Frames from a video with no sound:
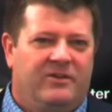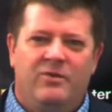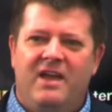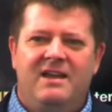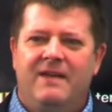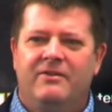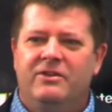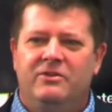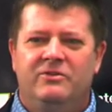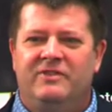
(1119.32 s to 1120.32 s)
So they never
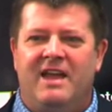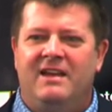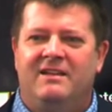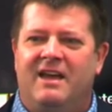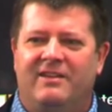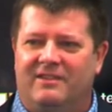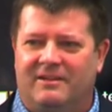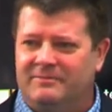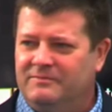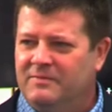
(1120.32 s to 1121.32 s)
used any
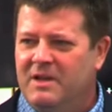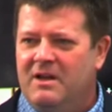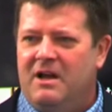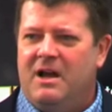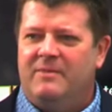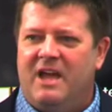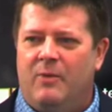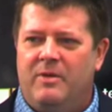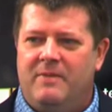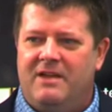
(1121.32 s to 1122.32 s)
testing to
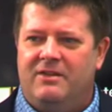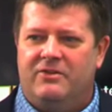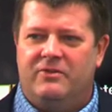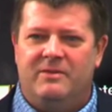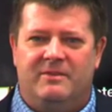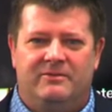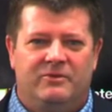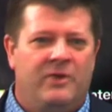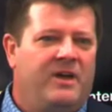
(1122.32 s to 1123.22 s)
help them make their treatment.